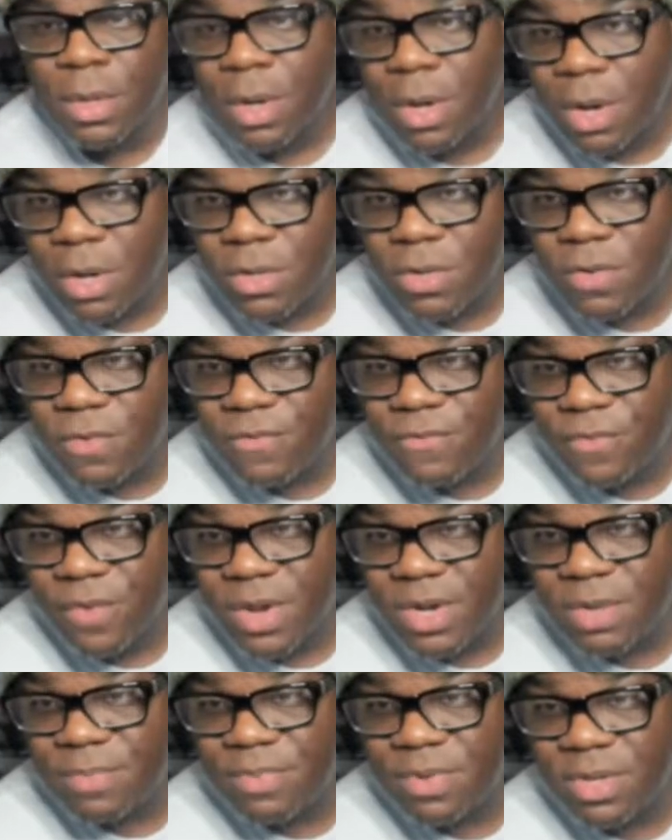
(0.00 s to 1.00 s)
Are you
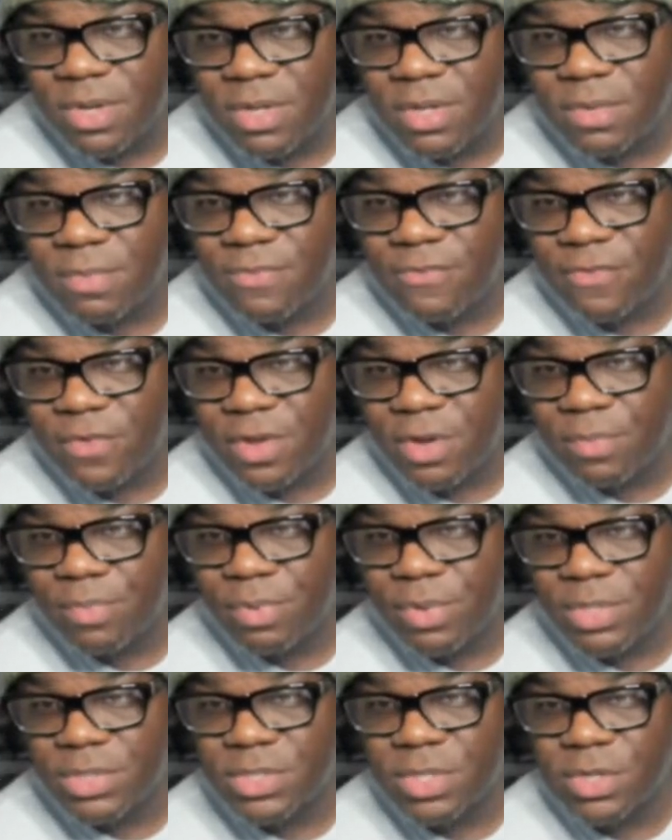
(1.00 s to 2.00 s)
afraid of putting
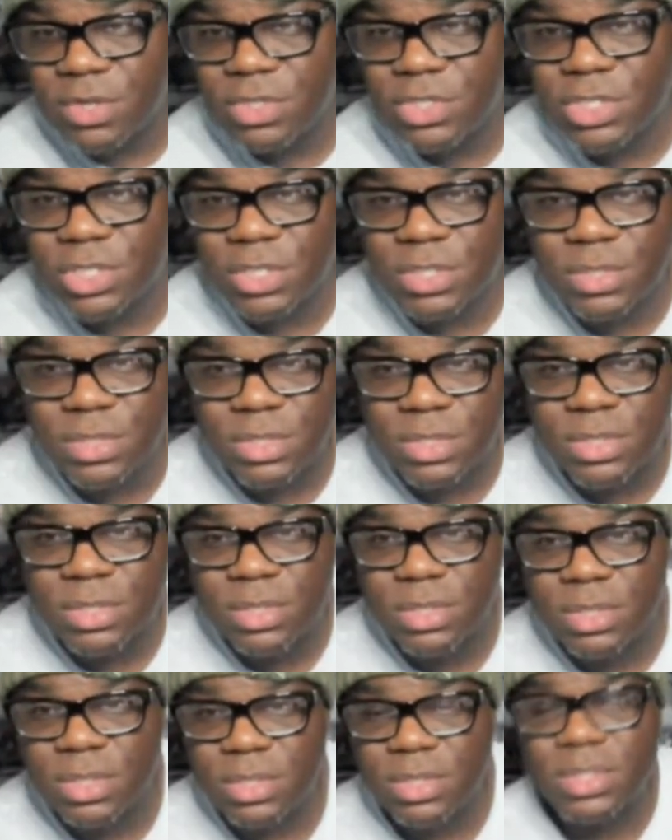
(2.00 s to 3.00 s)
fingerprints on your shoes?
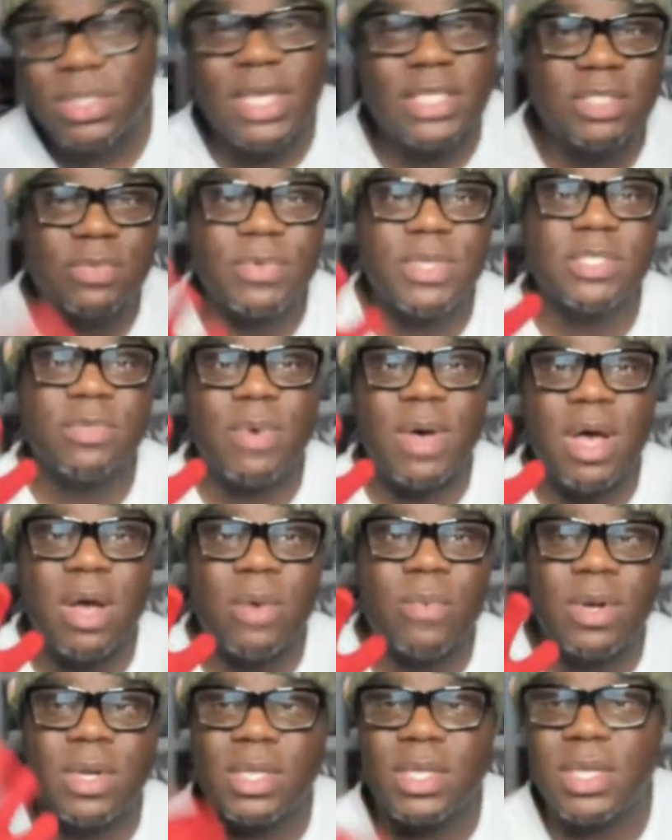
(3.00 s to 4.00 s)
That's the reason why I
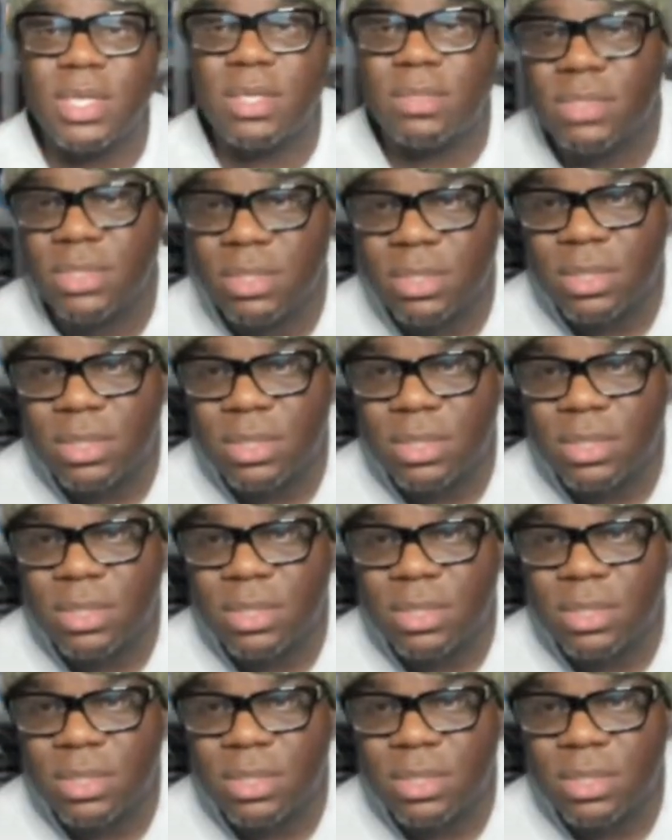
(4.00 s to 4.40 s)
wear the gloves.